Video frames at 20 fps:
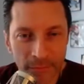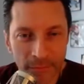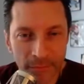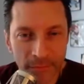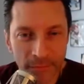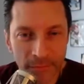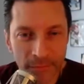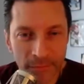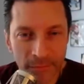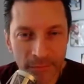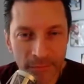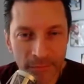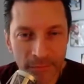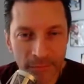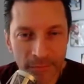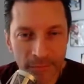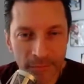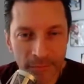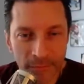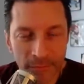
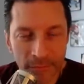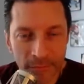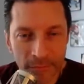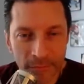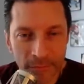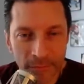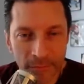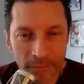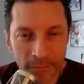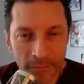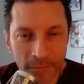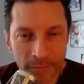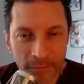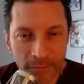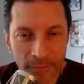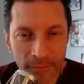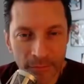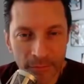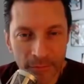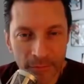
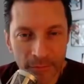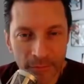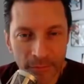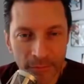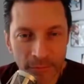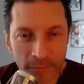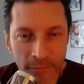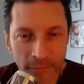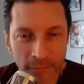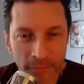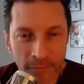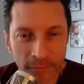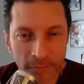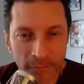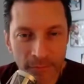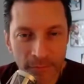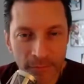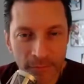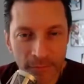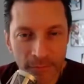
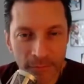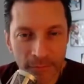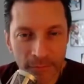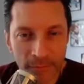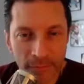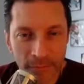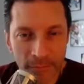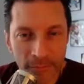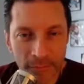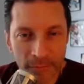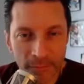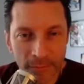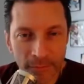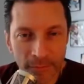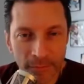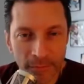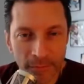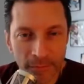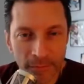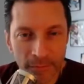
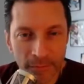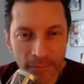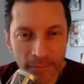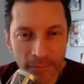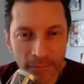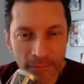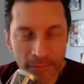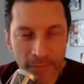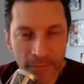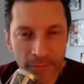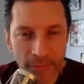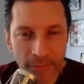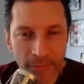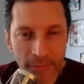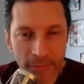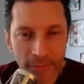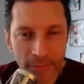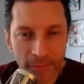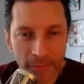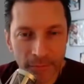
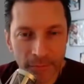This person isn't speaking.